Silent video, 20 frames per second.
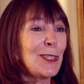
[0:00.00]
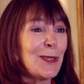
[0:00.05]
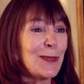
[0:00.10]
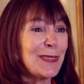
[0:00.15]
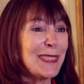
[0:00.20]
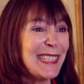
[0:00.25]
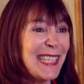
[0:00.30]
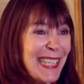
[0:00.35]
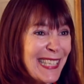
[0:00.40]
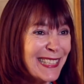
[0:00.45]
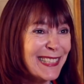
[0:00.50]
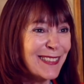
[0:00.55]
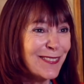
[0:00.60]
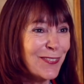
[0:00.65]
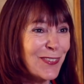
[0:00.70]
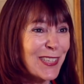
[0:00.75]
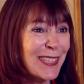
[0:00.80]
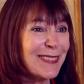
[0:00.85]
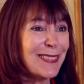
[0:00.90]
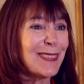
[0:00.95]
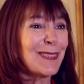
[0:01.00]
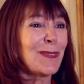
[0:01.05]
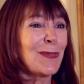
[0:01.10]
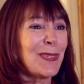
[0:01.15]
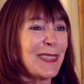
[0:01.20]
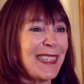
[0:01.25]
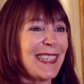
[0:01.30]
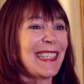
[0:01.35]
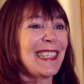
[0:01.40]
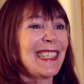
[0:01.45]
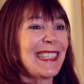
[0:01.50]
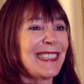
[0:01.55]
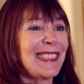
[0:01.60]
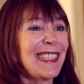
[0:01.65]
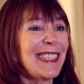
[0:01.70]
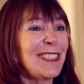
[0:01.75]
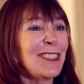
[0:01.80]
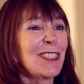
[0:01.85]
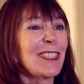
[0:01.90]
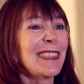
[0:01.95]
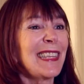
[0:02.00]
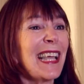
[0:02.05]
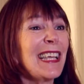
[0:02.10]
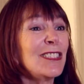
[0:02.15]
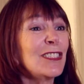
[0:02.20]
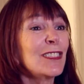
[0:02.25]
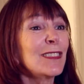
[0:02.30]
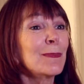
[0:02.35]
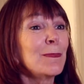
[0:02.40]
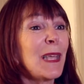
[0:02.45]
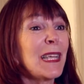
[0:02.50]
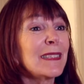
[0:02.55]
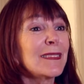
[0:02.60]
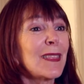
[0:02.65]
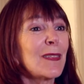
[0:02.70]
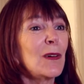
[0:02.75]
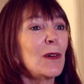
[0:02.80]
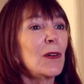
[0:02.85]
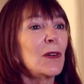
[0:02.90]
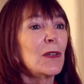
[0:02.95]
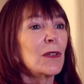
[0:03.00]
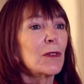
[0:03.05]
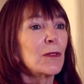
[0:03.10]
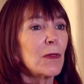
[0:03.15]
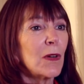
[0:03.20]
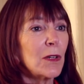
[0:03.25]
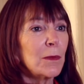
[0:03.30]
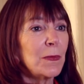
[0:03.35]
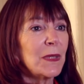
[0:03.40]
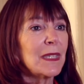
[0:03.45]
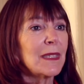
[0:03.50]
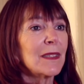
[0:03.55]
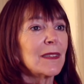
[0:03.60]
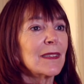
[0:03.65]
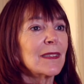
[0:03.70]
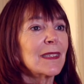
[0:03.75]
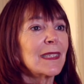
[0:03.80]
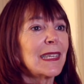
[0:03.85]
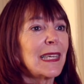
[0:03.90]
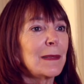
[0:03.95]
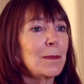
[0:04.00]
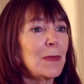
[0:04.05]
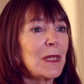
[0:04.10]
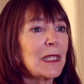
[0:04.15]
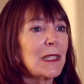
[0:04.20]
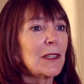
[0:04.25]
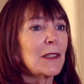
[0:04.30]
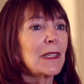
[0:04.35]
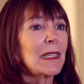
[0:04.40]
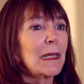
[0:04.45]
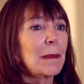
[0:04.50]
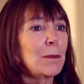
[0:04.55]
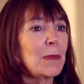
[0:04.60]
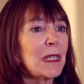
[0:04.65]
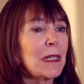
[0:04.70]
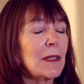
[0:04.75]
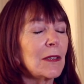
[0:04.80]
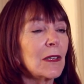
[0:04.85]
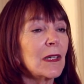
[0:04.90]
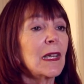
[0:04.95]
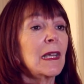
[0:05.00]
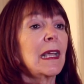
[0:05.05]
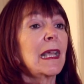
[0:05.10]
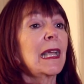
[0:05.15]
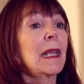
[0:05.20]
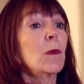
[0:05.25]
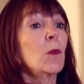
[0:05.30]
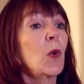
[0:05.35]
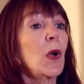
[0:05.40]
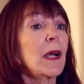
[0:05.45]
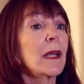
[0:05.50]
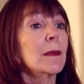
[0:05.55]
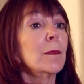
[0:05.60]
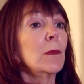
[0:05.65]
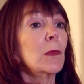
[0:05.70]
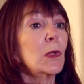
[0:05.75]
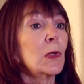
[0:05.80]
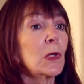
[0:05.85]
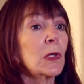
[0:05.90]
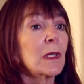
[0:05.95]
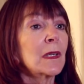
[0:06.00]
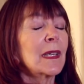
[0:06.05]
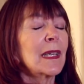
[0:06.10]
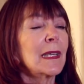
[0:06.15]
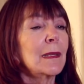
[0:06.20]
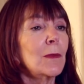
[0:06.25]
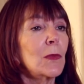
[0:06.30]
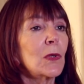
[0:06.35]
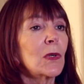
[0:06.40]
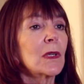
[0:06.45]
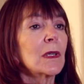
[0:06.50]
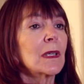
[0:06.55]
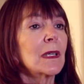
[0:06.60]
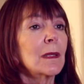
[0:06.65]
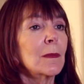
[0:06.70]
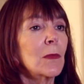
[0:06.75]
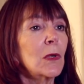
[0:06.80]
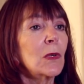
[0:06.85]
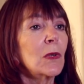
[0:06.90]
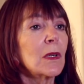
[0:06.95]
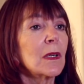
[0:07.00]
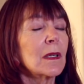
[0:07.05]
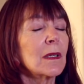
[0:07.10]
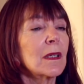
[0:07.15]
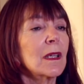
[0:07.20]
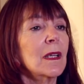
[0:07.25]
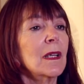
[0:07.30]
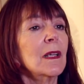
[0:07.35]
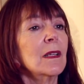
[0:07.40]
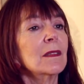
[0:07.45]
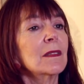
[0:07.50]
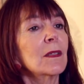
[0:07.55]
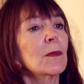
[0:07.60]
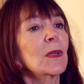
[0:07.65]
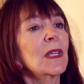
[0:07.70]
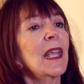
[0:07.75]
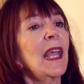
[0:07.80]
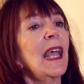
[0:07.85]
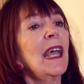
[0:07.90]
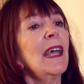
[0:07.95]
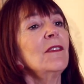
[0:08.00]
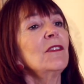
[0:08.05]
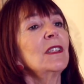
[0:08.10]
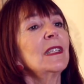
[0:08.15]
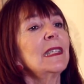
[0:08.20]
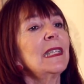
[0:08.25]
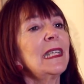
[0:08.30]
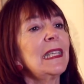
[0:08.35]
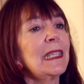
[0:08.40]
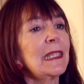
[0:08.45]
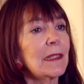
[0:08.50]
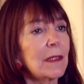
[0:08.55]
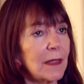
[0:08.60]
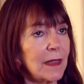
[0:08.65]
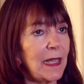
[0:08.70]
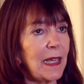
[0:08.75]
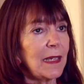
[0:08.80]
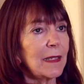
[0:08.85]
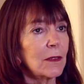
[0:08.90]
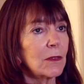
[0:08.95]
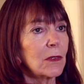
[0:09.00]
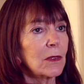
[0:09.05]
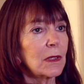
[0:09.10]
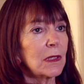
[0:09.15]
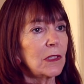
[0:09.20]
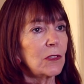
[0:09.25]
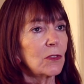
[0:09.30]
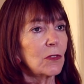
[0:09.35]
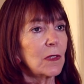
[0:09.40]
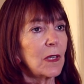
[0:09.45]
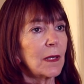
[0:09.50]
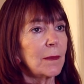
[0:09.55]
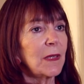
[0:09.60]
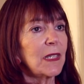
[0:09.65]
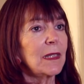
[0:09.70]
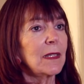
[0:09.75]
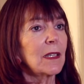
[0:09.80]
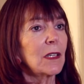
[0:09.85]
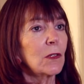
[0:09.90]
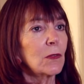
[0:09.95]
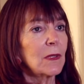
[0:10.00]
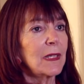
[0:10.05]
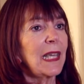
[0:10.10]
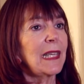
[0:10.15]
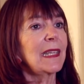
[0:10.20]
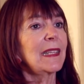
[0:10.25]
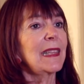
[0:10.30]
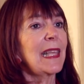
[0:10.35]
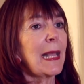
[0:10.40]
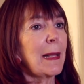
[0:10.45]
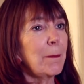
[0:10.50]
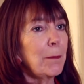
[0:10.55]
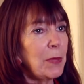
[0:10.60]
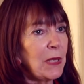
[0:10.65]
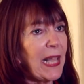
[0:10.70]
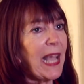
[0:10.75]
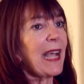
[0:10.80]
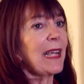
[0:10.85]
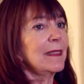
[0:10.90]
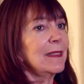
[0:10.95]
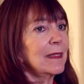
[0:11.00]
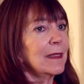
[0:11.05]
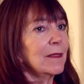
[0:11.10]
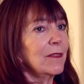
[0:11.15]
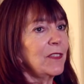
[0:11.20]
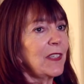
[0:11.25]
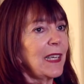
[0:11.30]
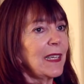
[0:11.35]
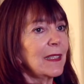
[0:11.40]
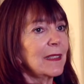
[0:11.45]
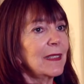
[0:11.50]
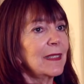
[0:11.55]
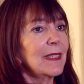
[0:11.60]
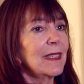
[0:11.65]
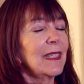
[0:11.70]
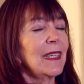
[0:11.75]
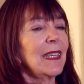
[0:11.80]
don't need to fix it with any addiction. That just makes the hole grow bigger and bigger and bigger and want more and more and more. So we have to heal that early trauma that created that blast effect.